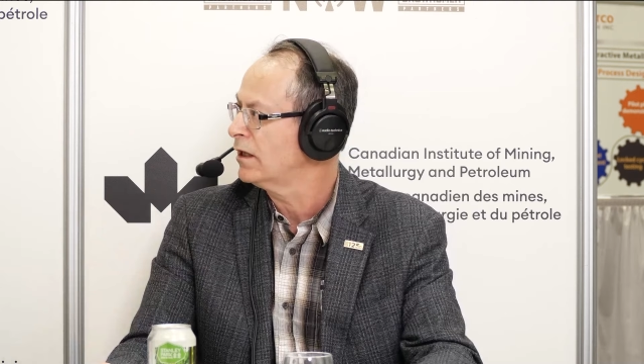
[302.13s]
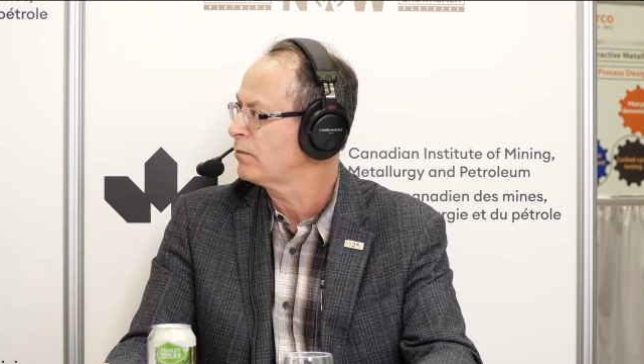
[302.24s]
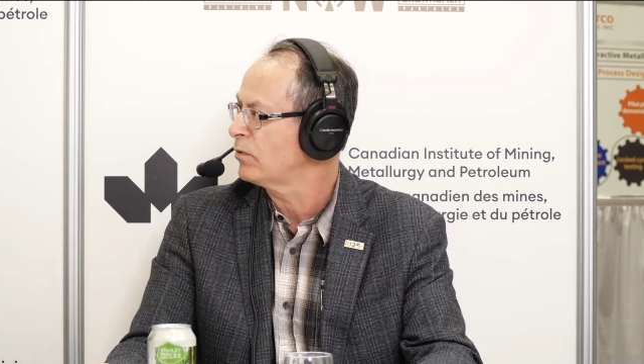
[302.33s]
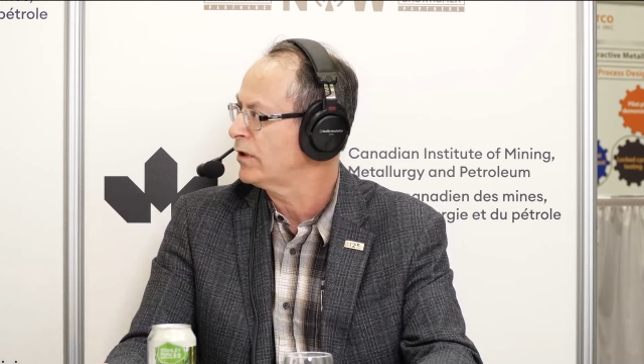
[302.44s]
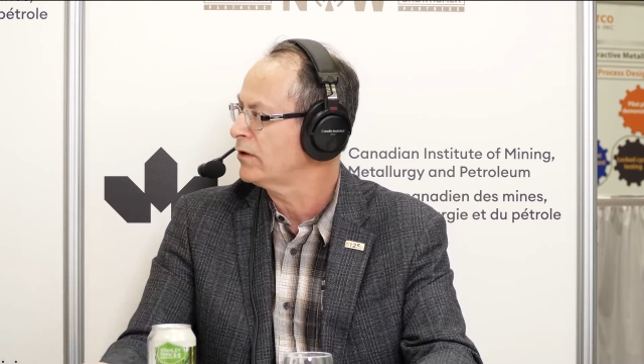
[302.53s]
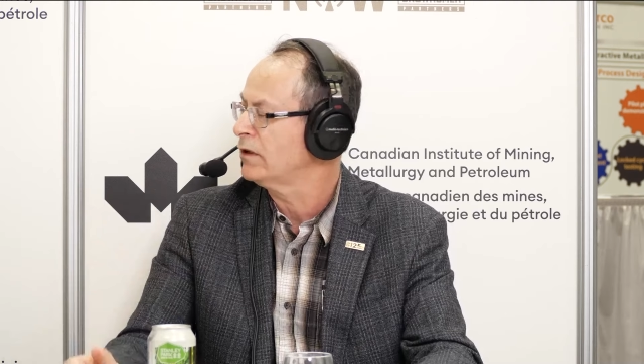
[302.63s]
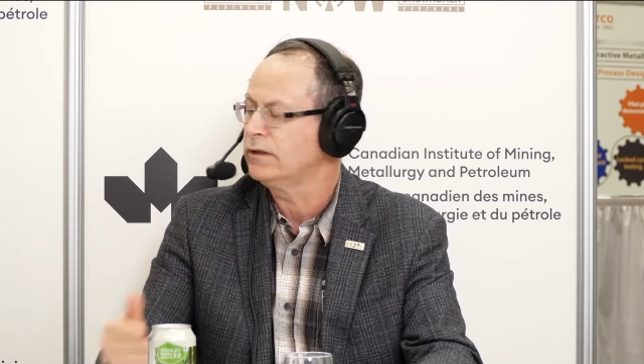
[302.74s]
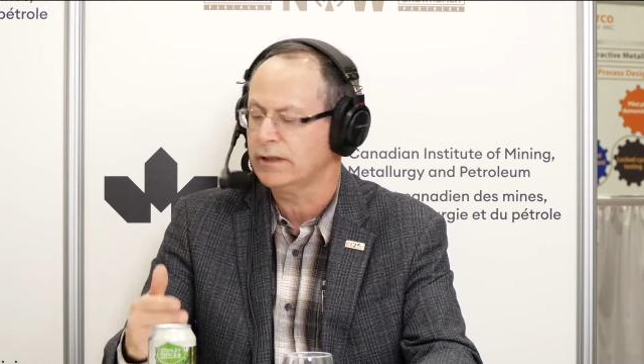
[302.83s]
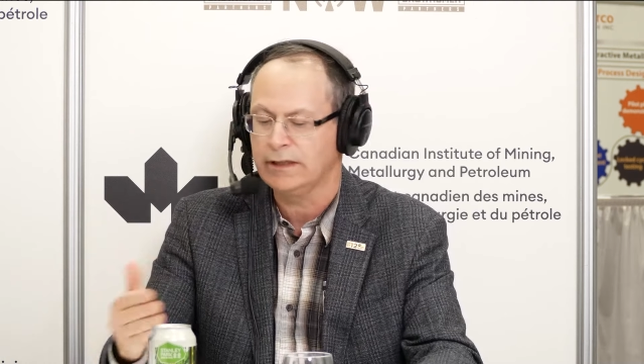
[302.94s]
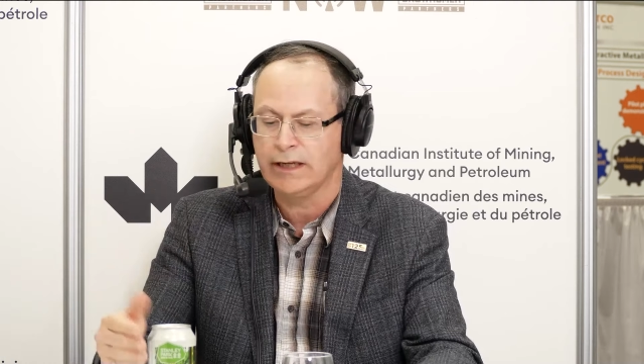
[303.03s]
as
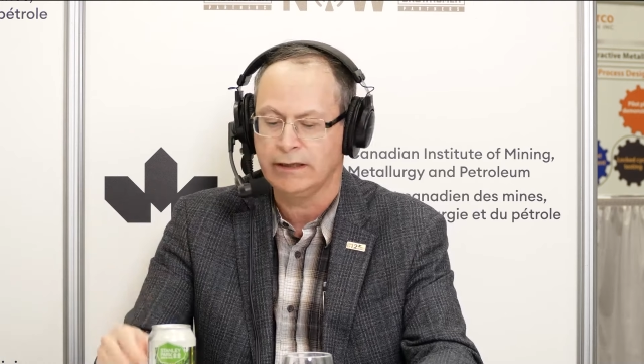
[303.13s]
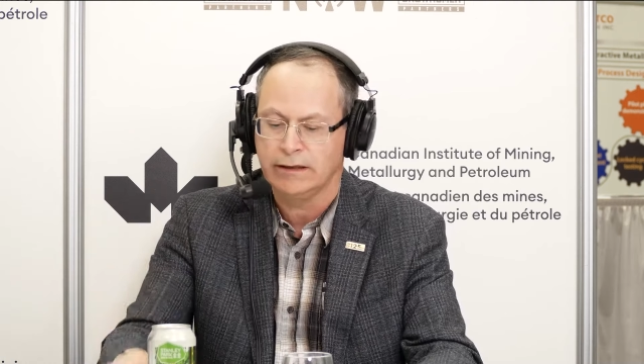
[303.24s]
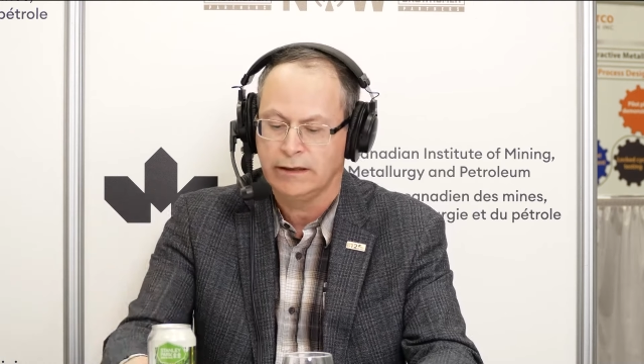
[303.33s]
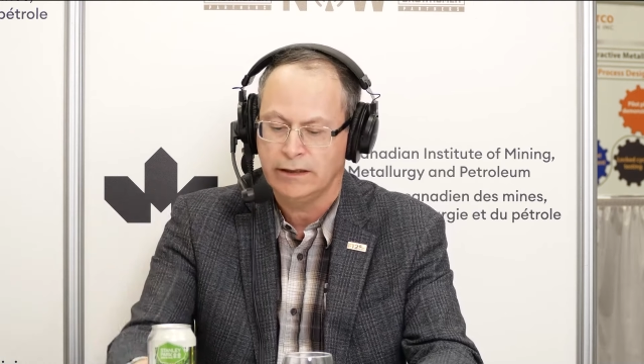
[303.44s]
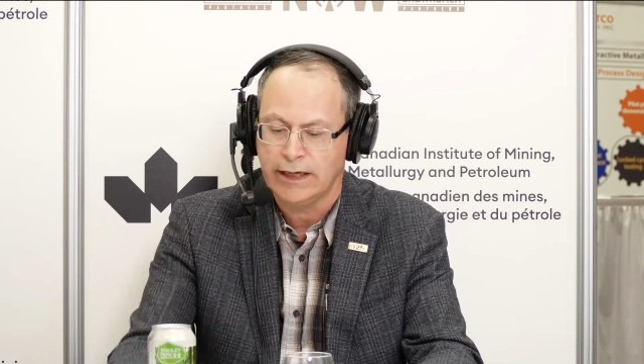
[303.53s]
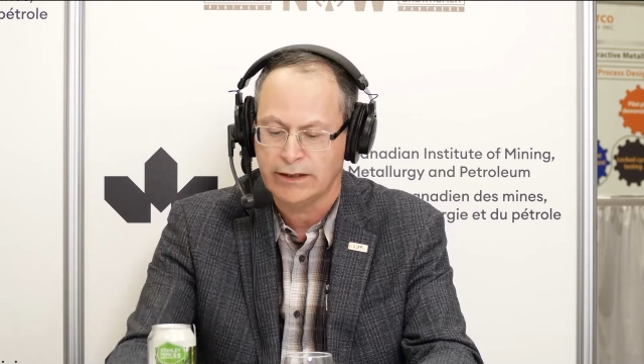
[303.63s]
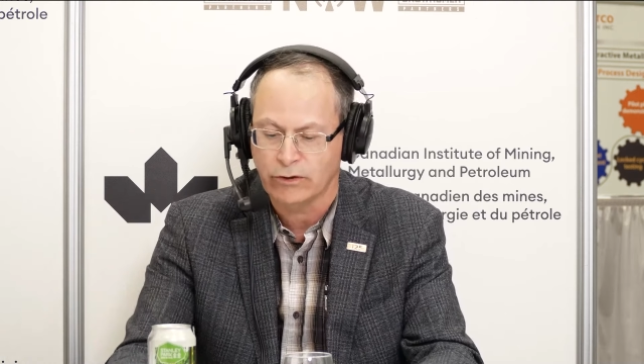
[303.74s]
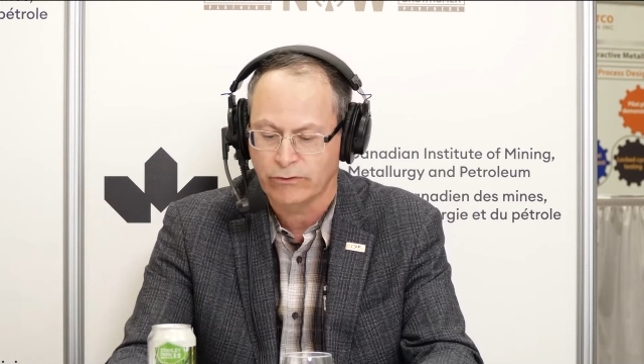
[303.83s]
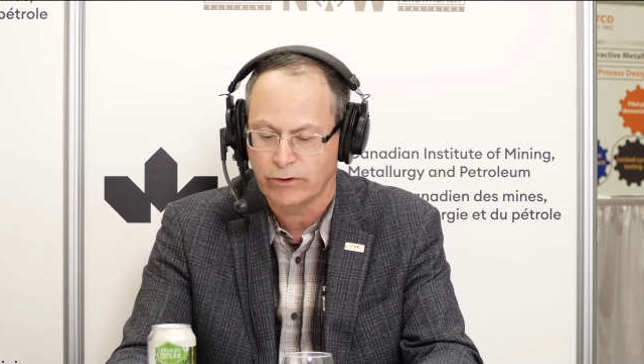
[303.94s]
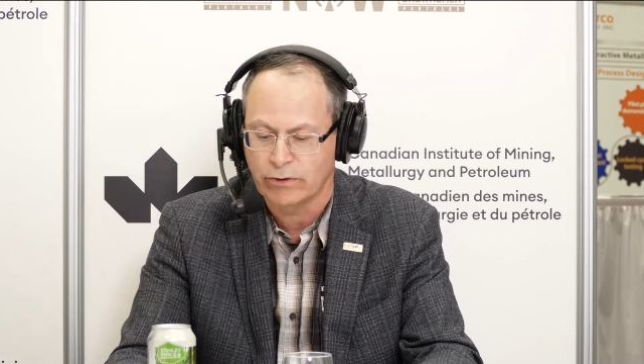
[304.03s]
president, and then hands
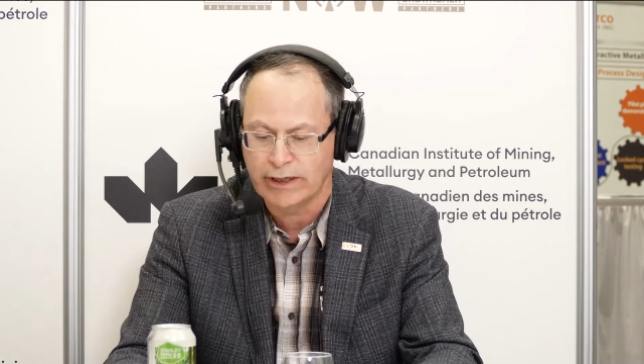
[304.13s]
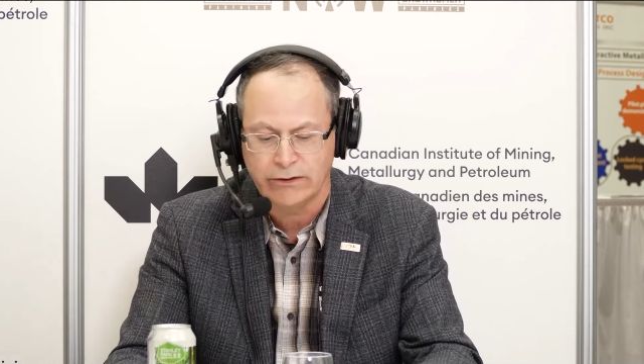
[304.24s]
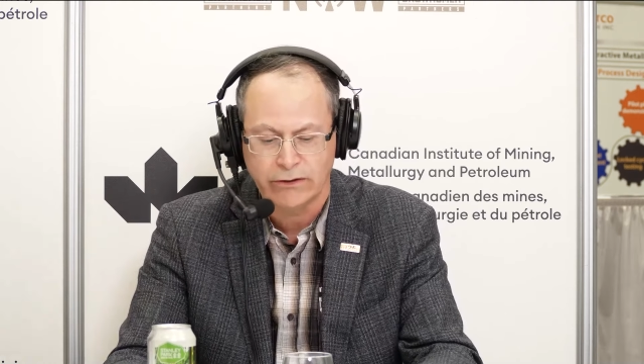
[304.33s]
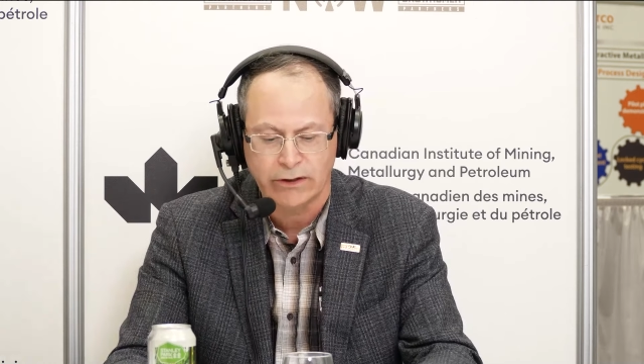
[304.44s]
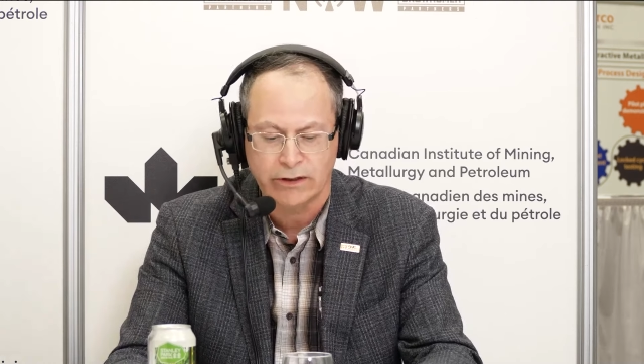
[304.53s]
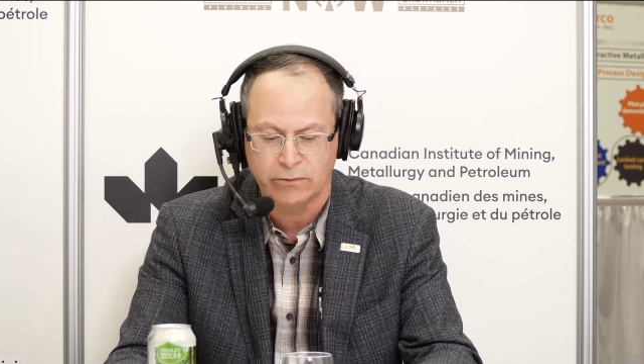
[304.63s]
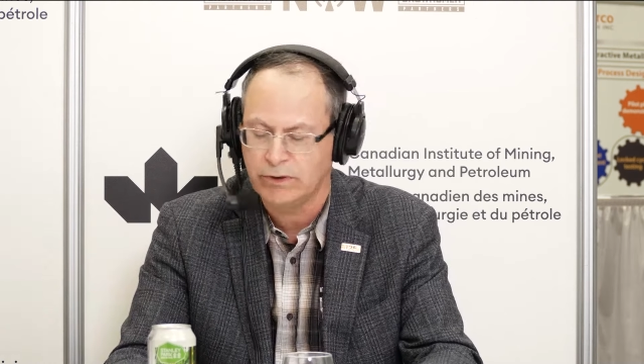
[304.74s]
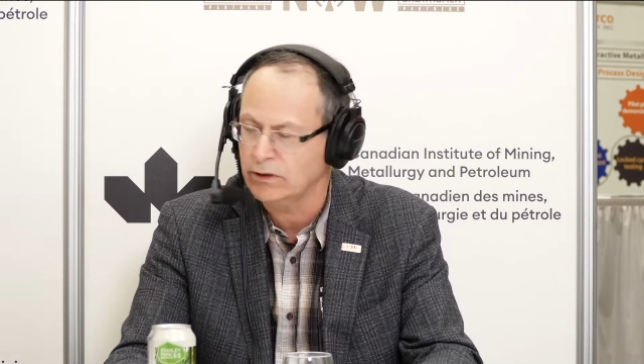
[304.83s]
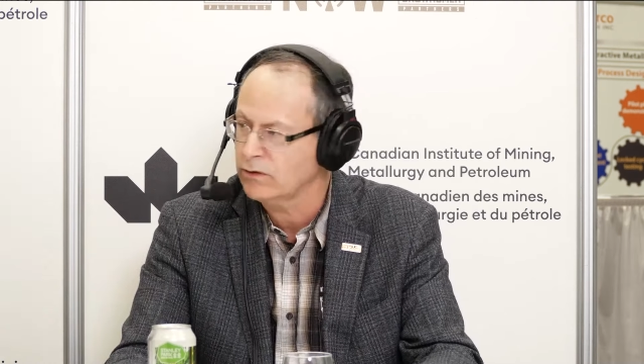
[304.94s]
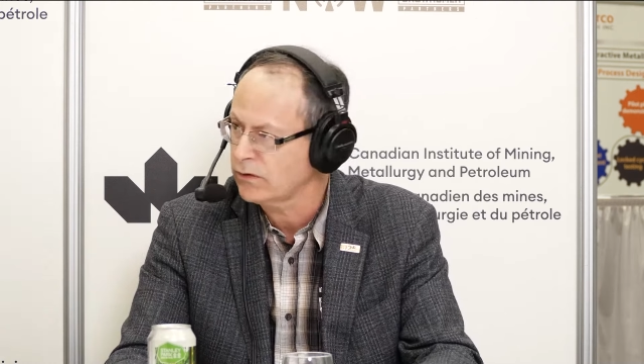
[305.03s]
over the reins to Ian
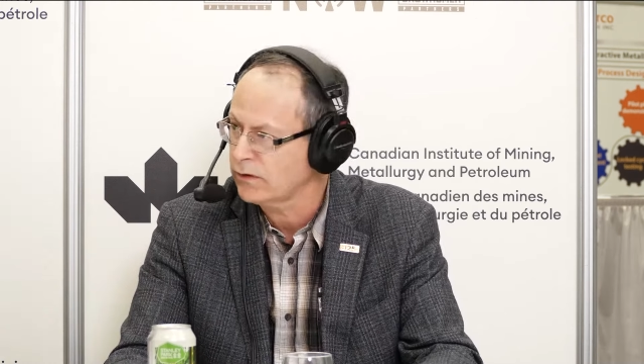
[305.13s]
Pierce.